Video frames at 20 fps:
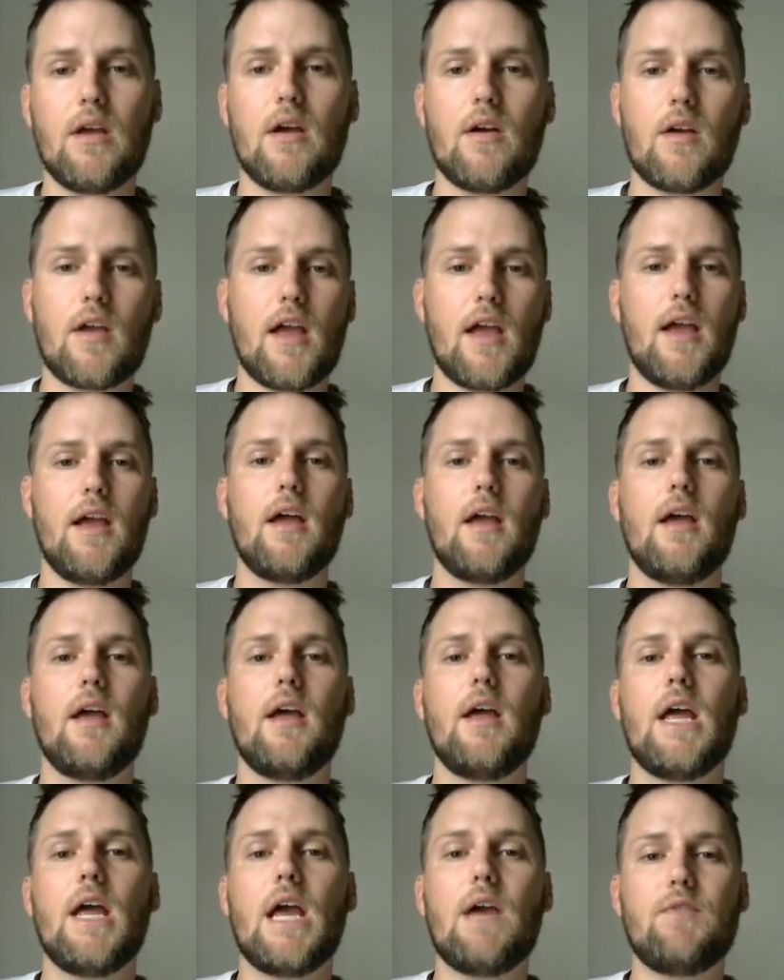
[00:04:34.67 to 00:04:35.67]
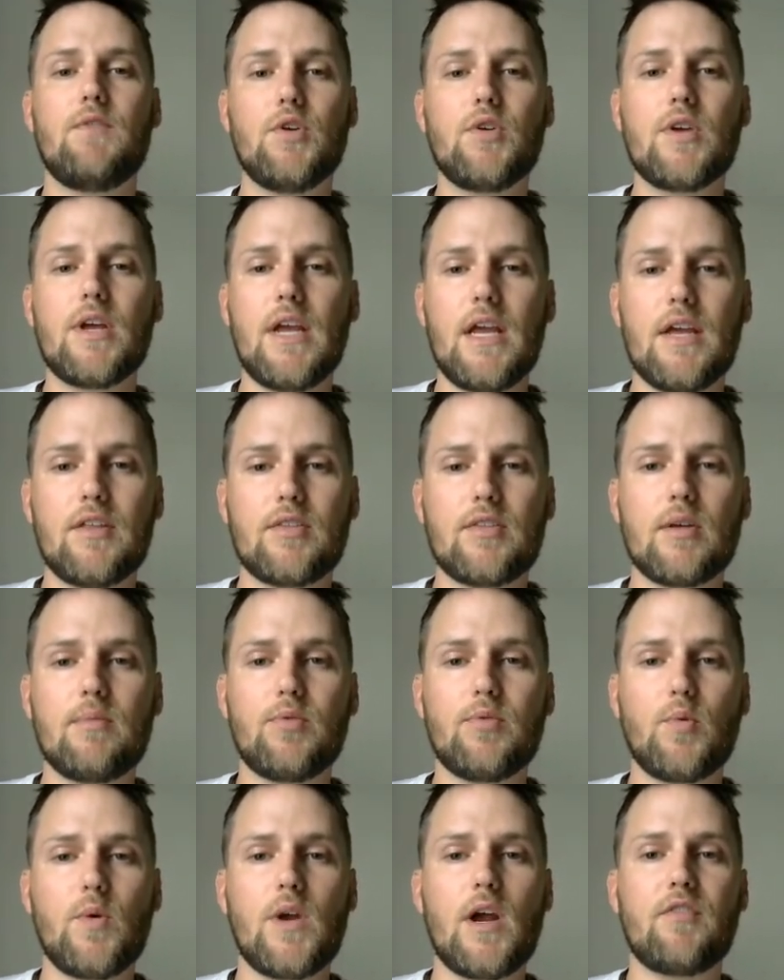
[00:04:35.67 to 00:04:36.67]
Okay? If you can get them
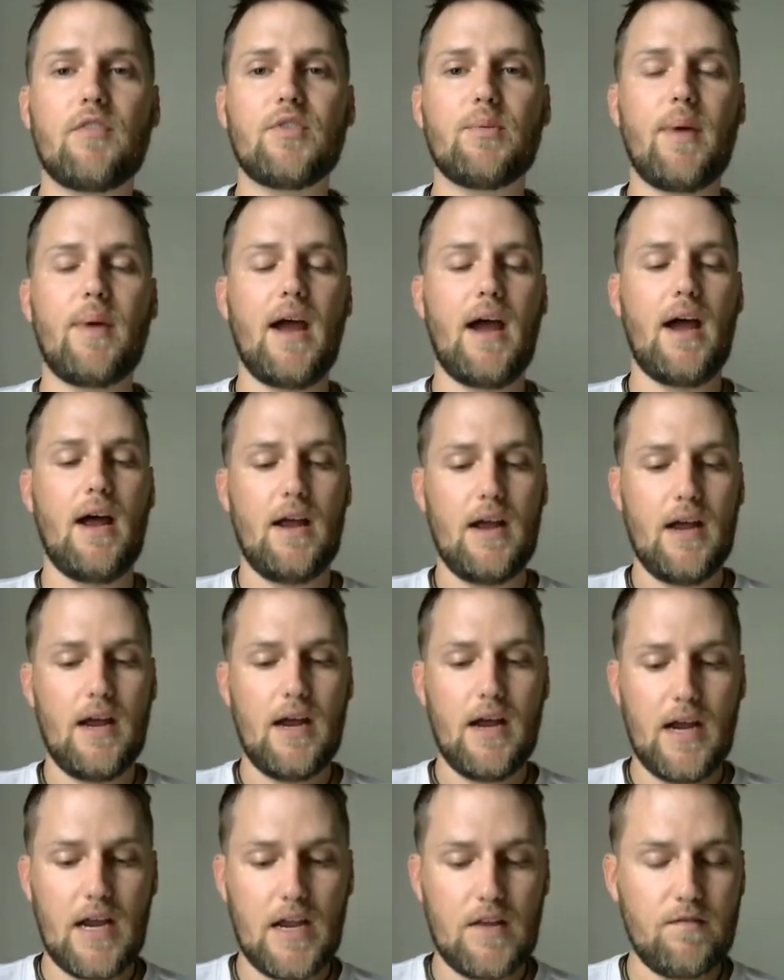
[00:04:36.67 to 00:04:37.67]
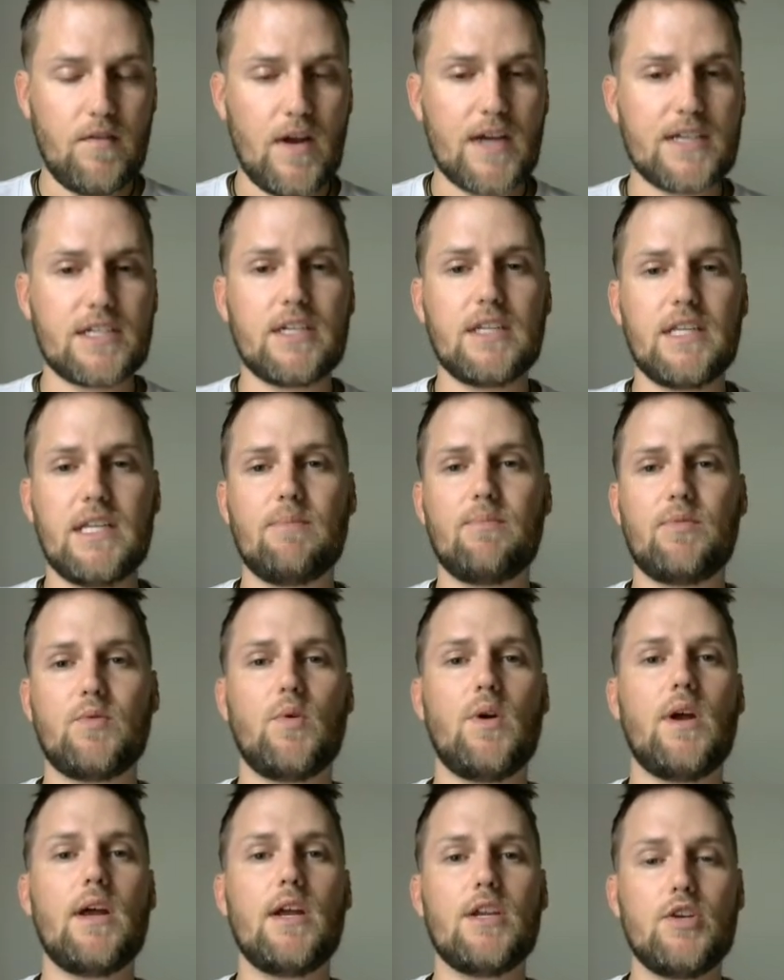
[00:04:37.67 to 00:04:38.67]
3 off the bat, invest in them
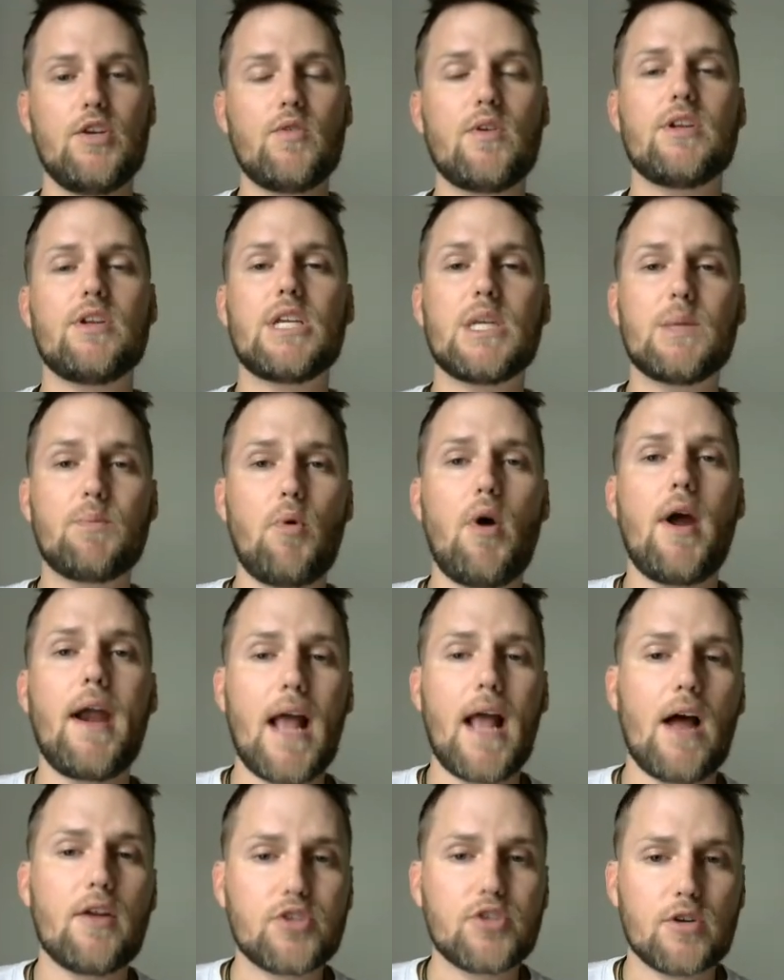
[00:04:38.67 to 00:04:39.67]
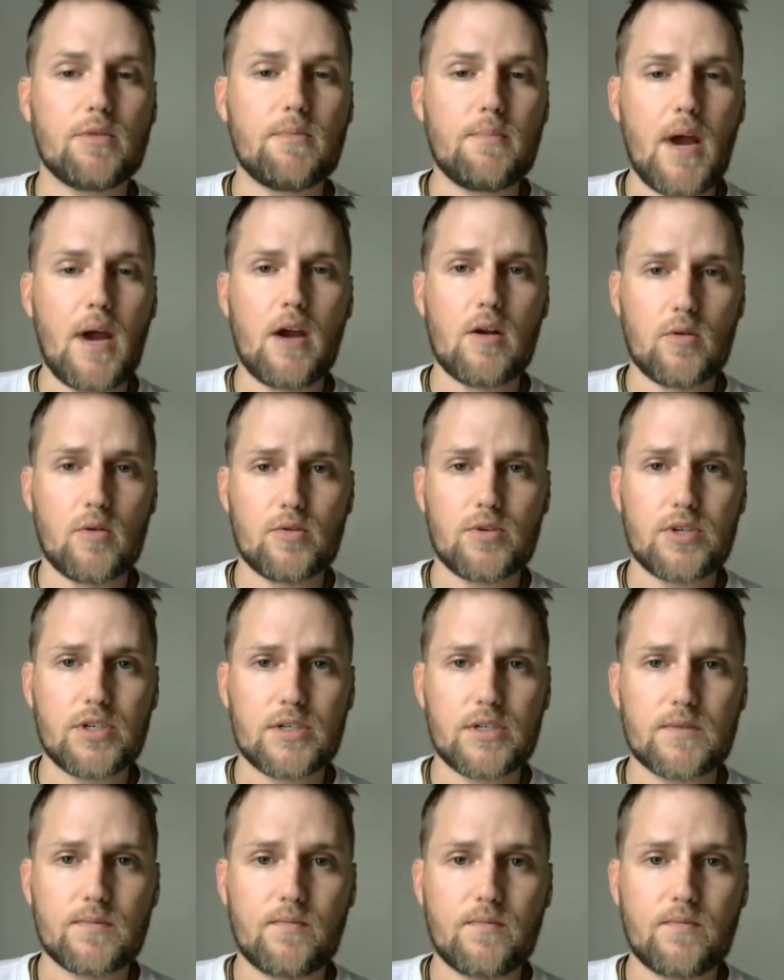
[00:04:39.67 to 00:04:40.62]
3. You can spread out your medals